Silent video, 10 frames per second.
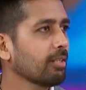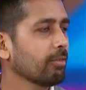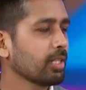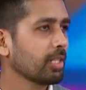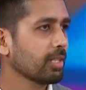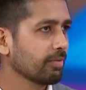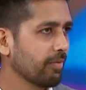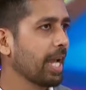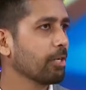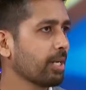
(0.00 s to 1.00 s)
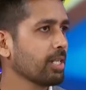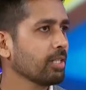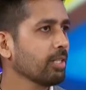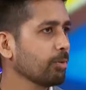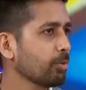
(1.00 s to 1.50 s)
which is value
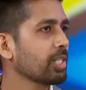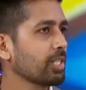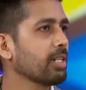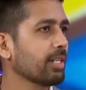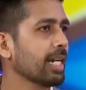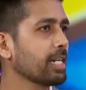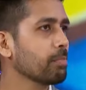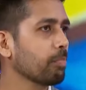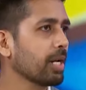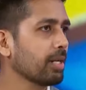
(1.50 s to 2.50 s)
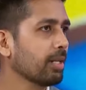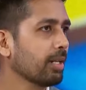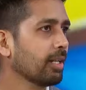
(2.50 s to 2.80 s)
addition, you were still getting paid